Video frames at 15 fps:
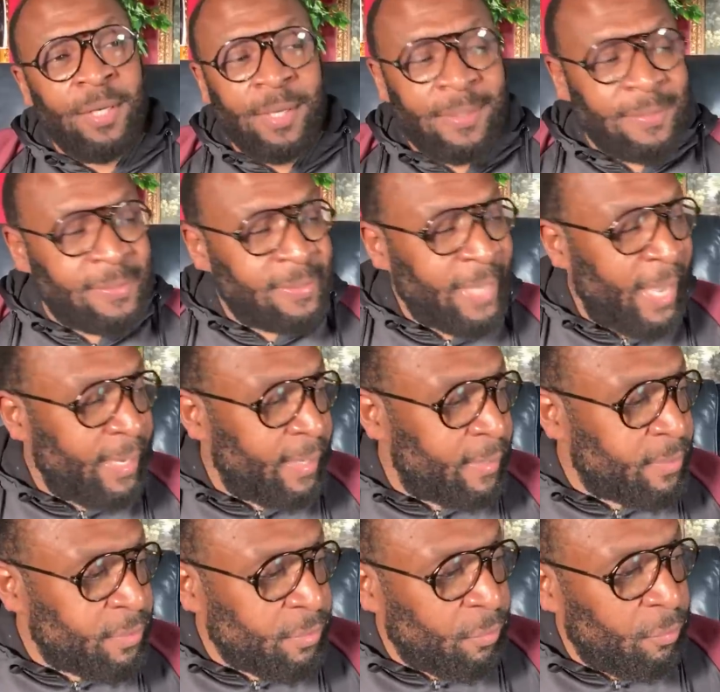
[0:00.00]
understand it.
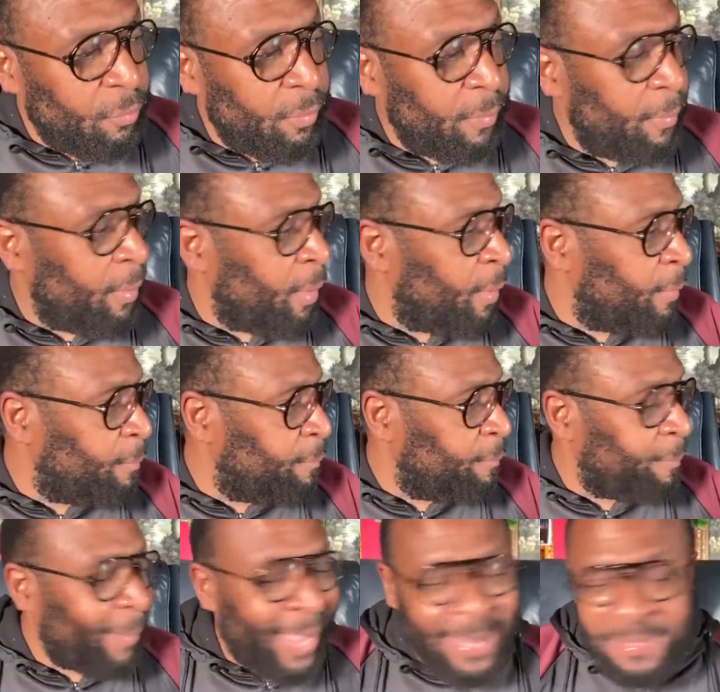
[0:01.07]
You know, uh,
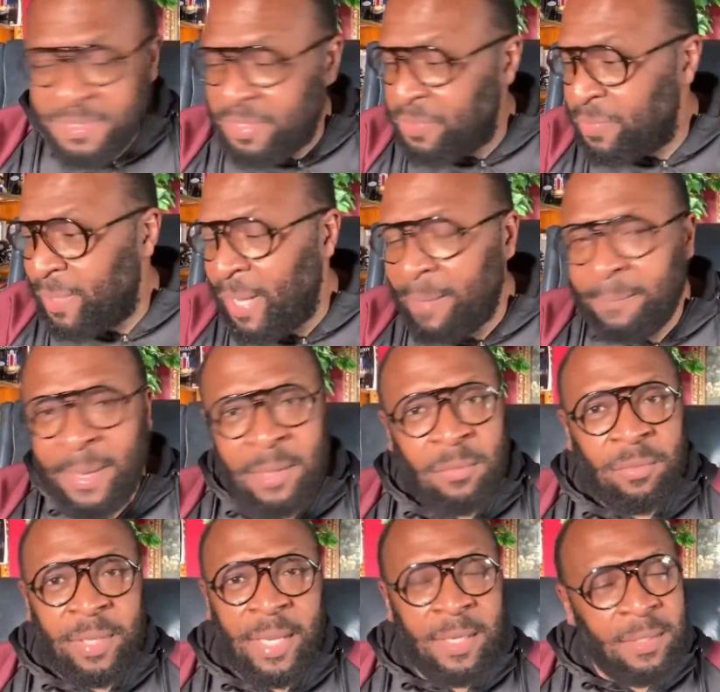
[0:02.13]
pastors were like, "Man,
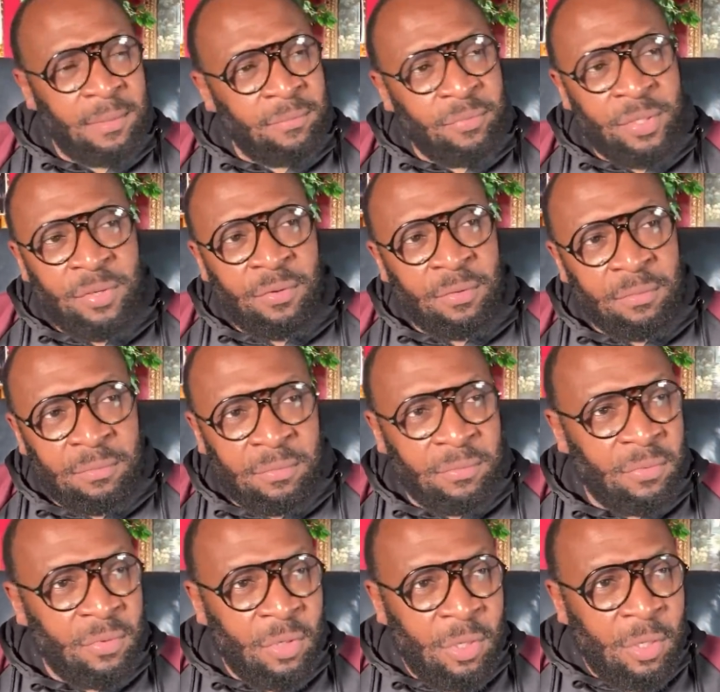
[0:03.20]
okay, when you go,
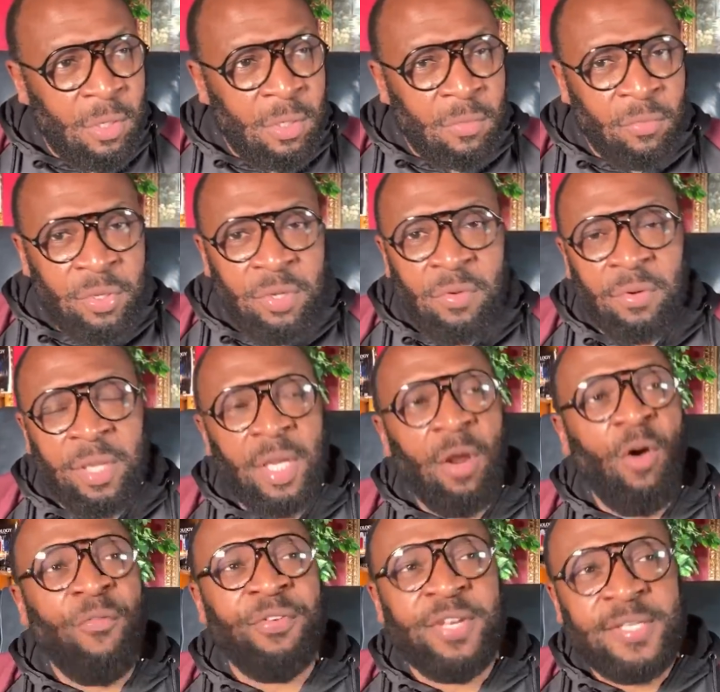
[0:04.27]
when you gonna get
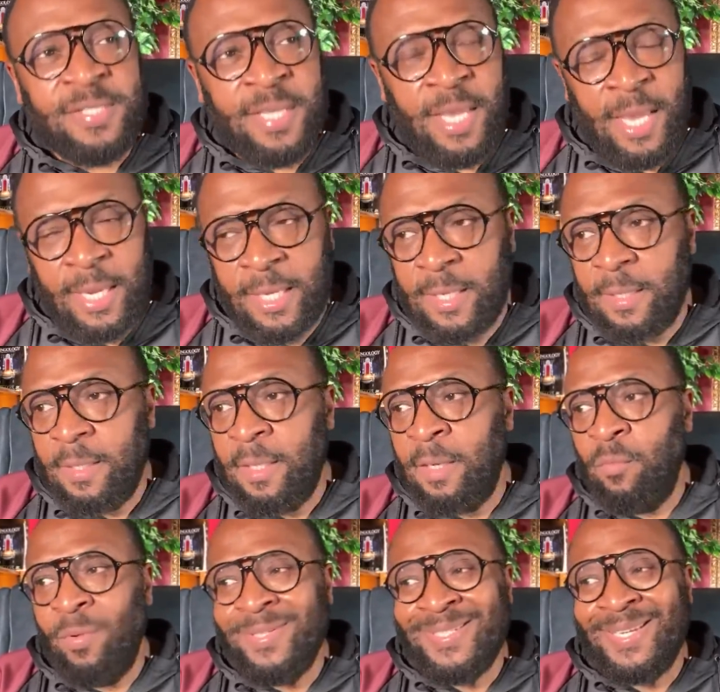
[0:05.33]
off of this kick?" And
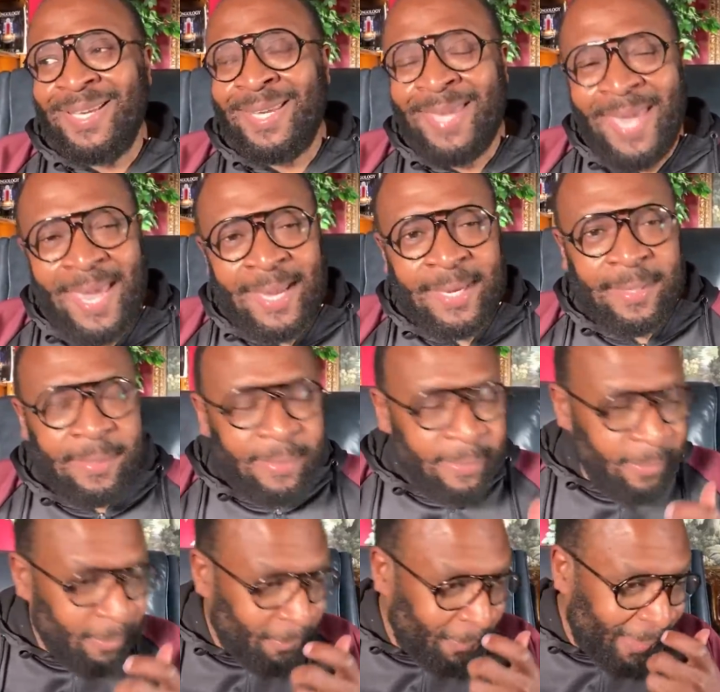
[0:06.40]
it wasn't a kick.
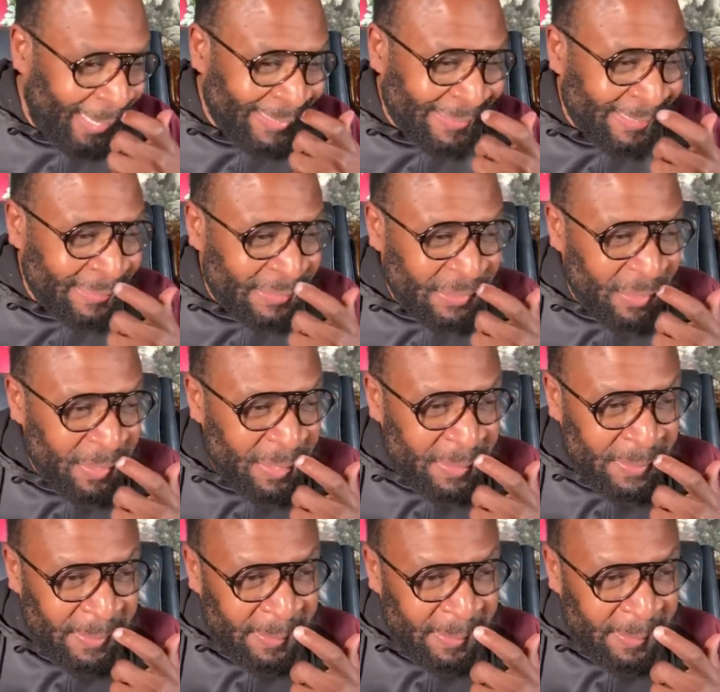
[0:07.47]
You know, as I started